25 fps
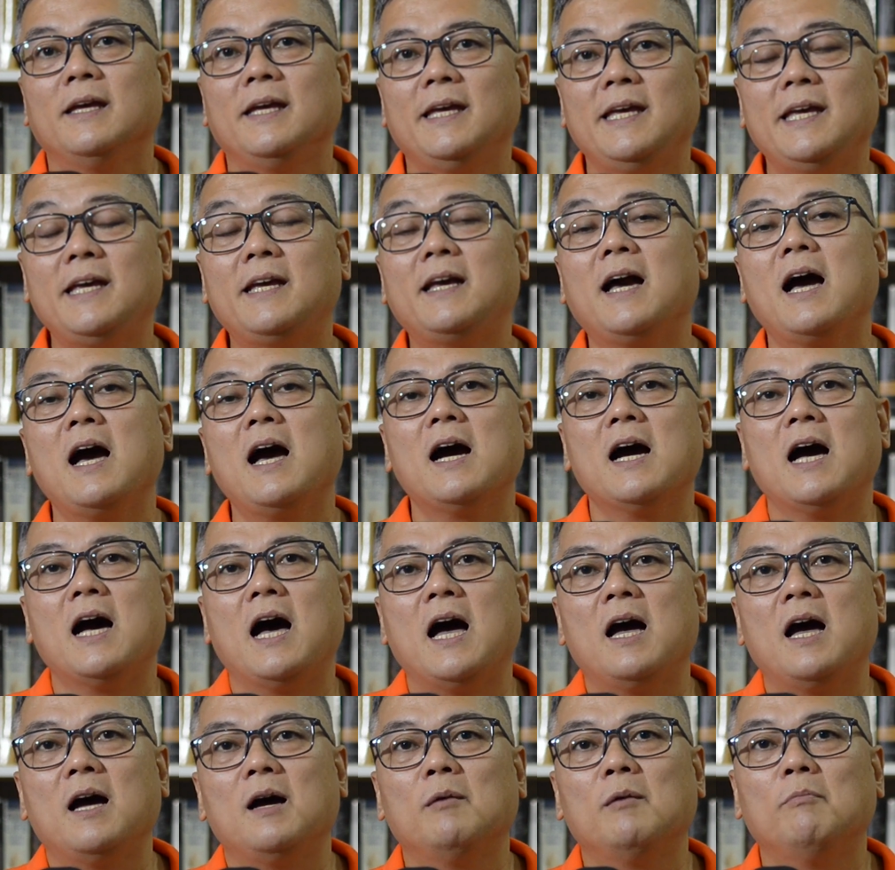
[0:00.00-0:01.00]
Ika
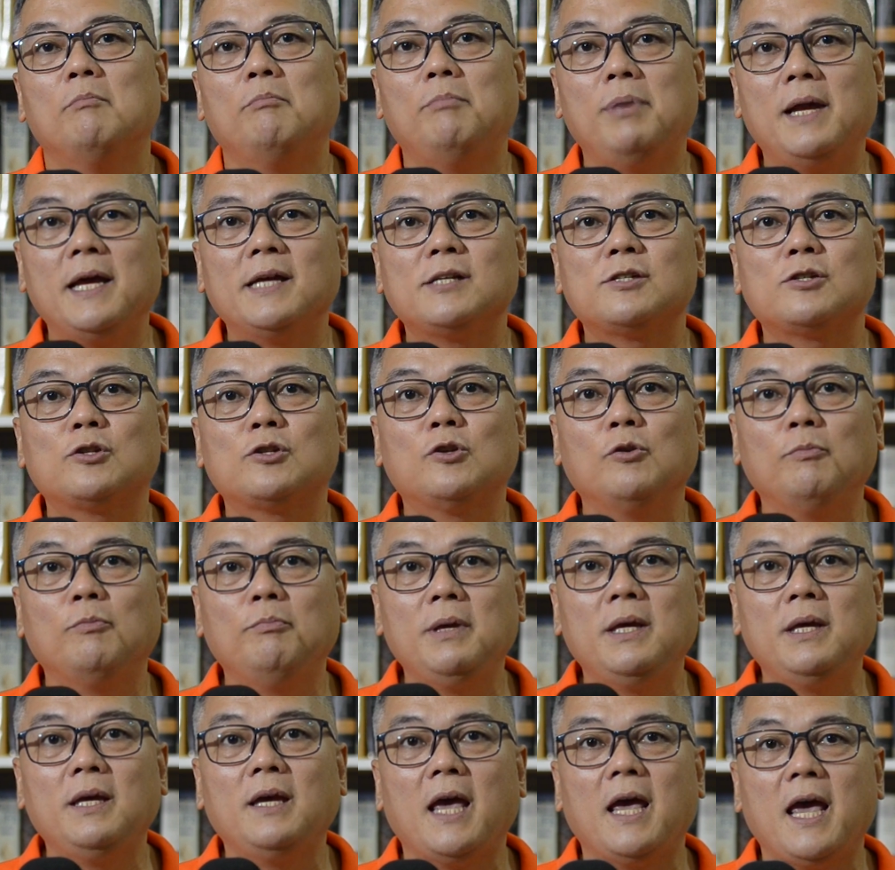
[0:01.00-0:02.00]
nga, blessed to
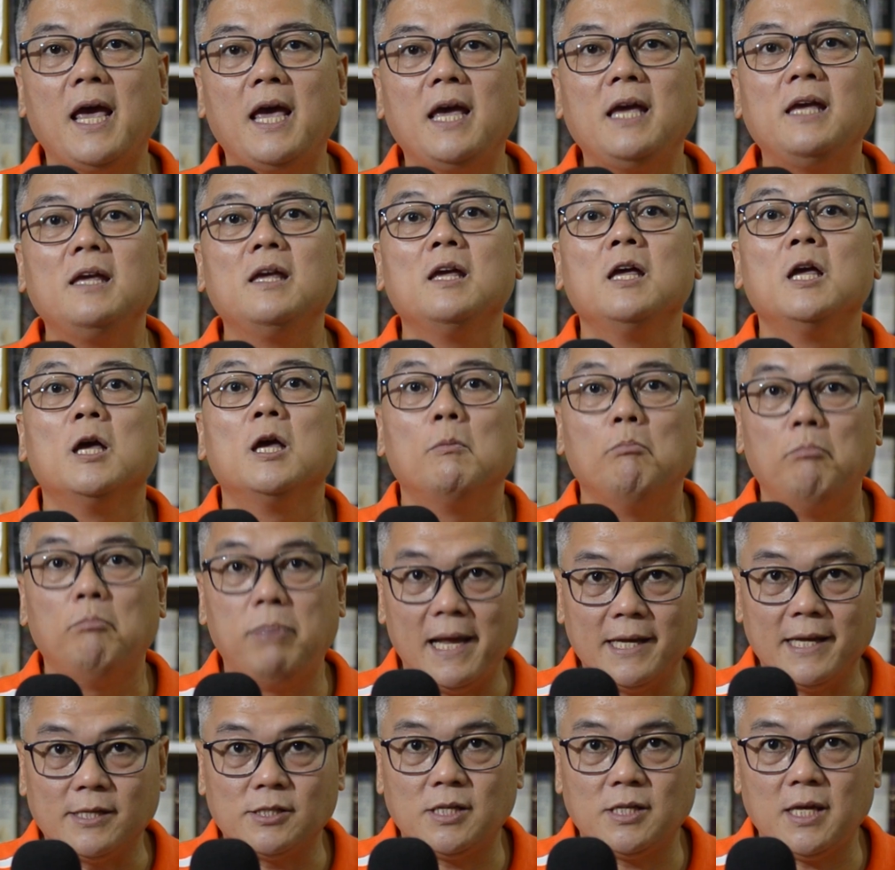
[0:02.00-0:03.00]
be a
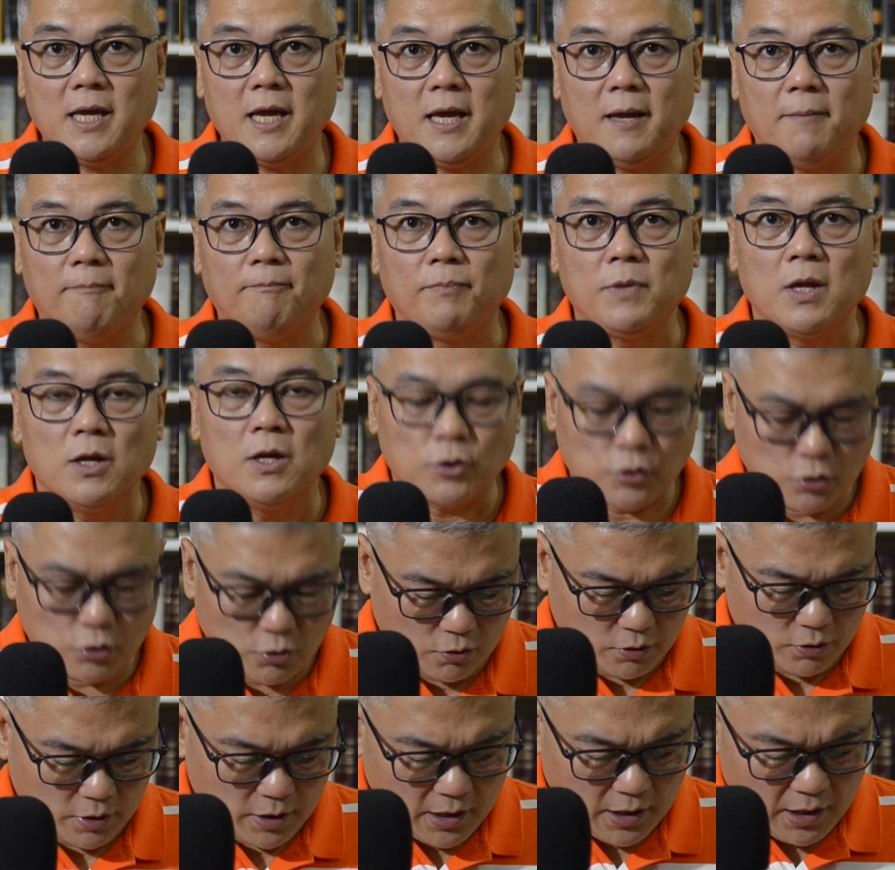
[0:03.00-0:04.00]
blessing.
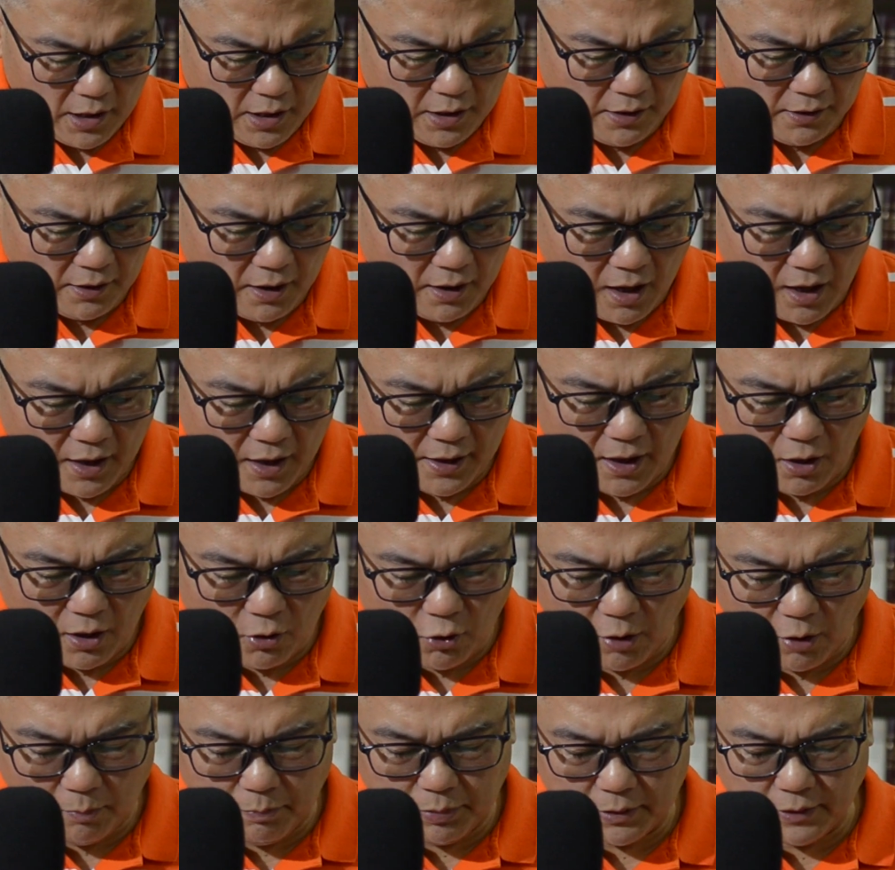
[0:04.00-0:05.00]
So, here are a
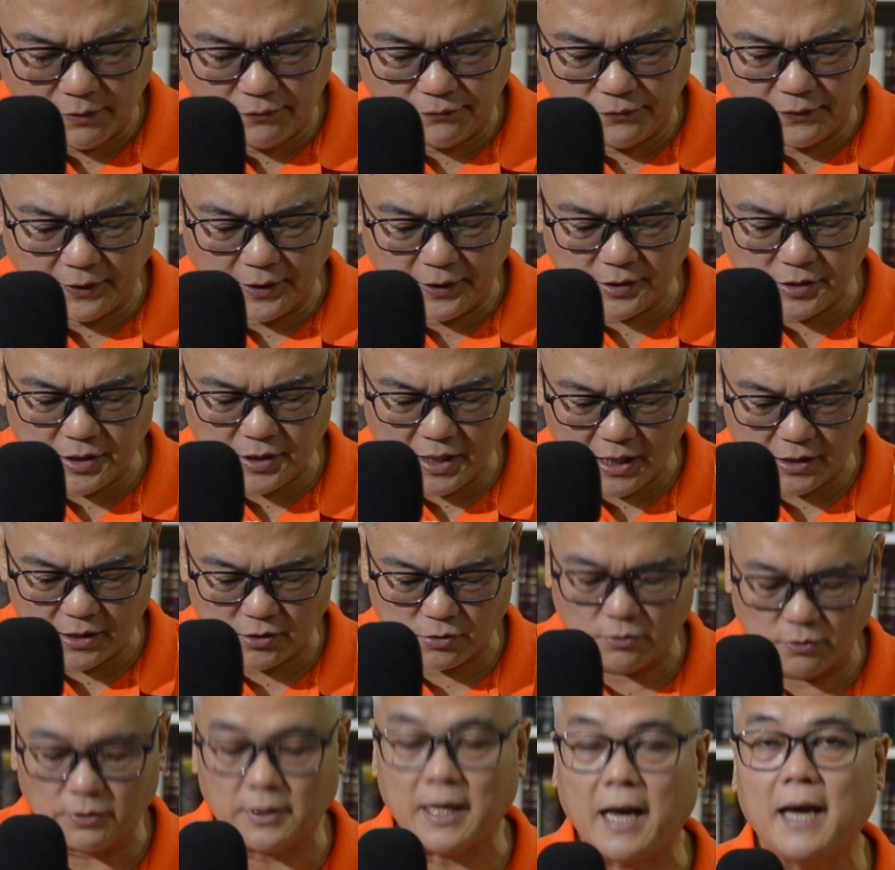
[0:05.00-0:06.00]
couple of
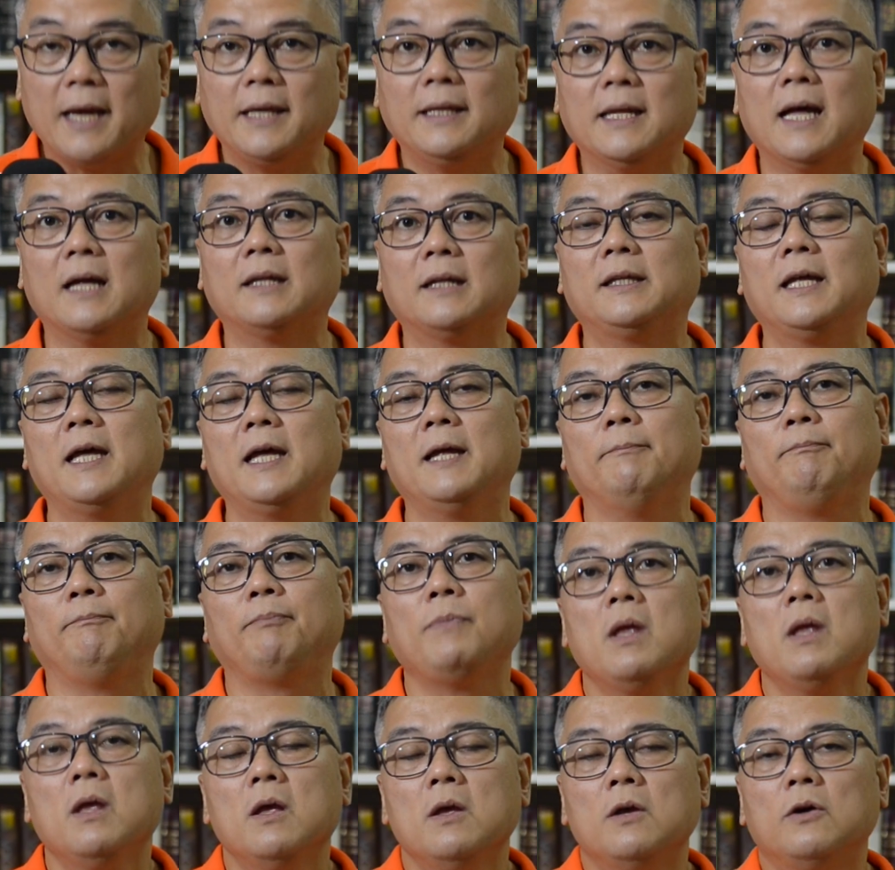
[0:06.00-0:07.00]
verses. Unahin natin.
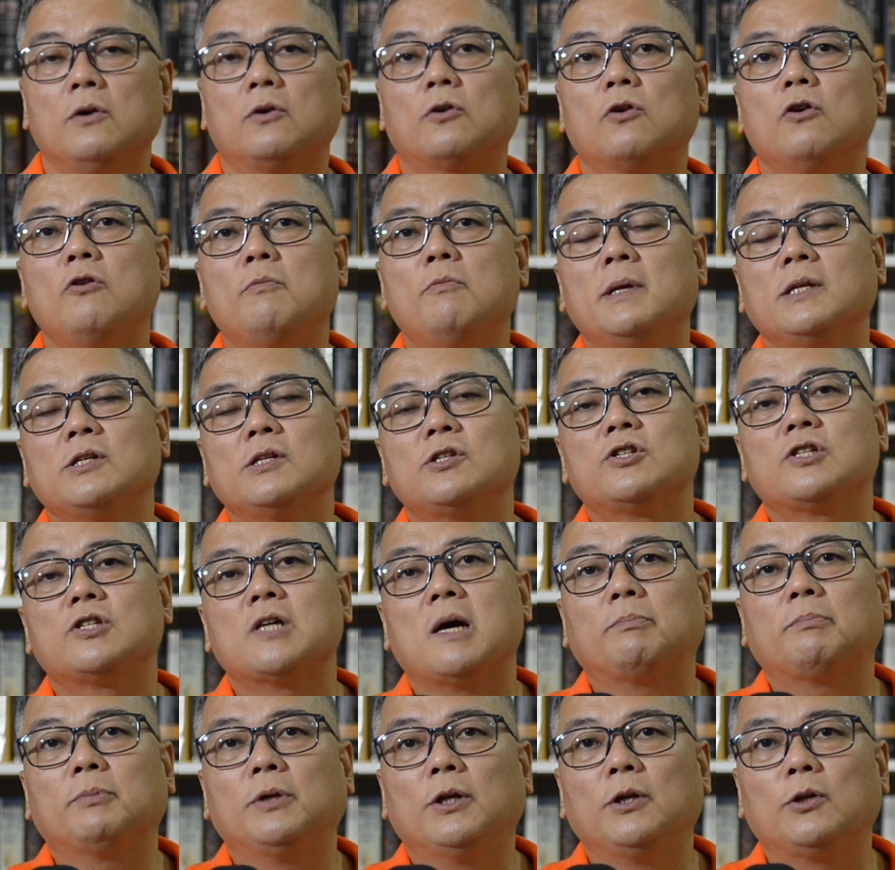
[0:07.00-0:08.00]
Romans
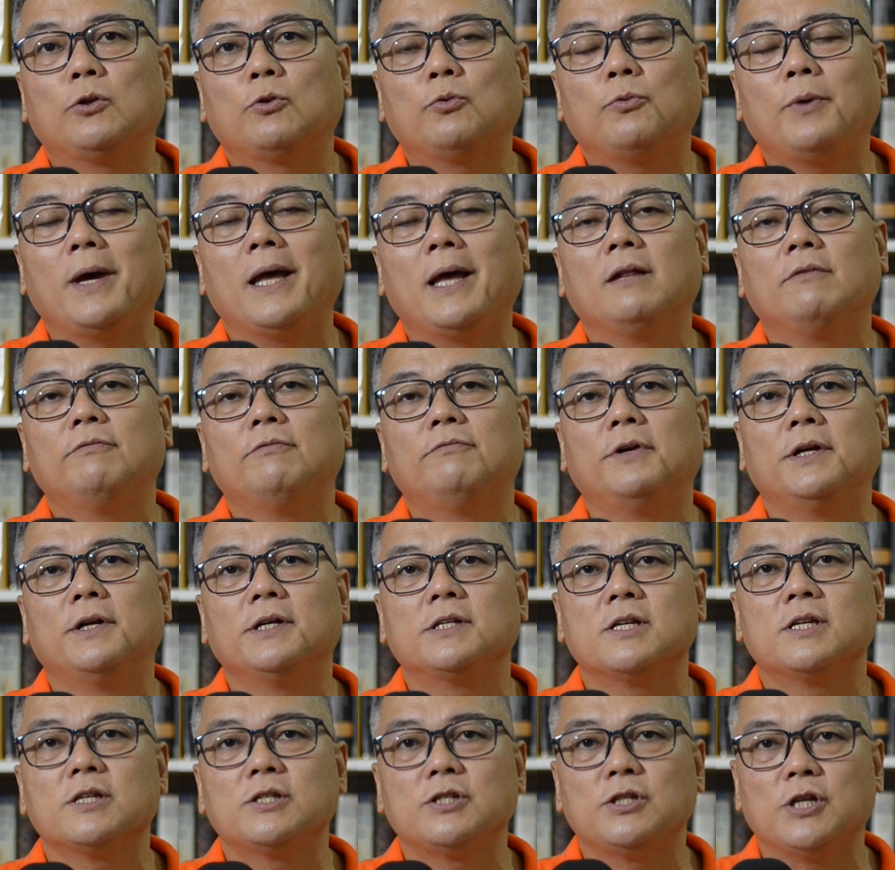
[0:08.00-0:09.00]
chapter 12,
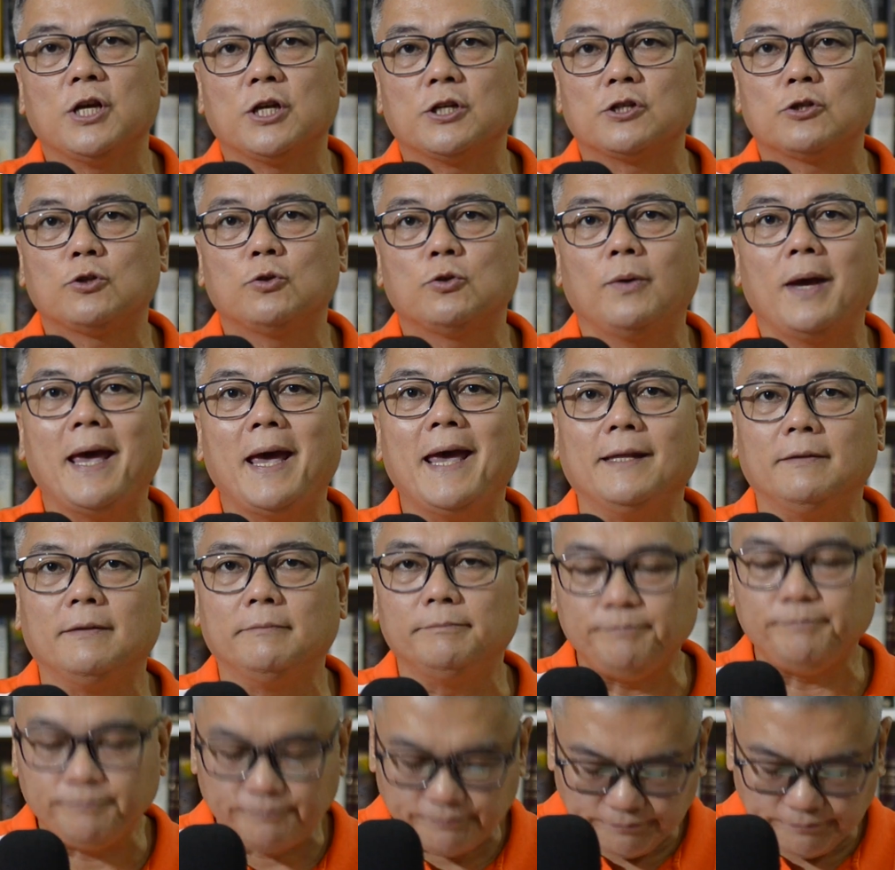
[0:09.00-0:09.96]
verses 6-8.